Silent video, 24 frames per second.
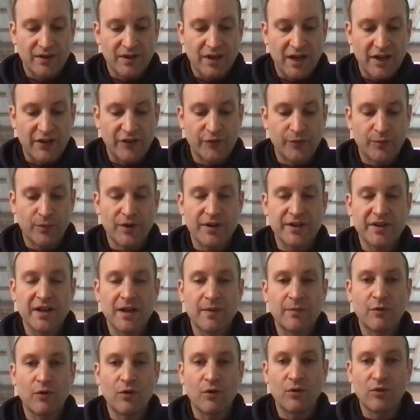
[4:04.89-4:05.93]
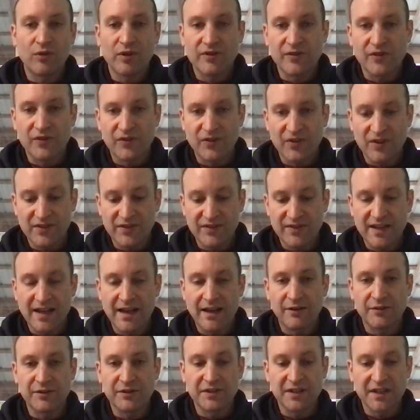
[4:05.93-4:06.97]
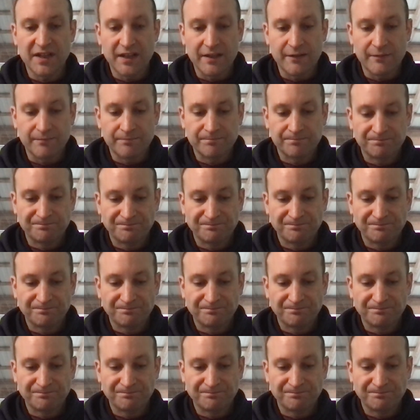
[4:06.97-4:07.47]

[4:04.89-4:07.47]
I spring up only to sit down again.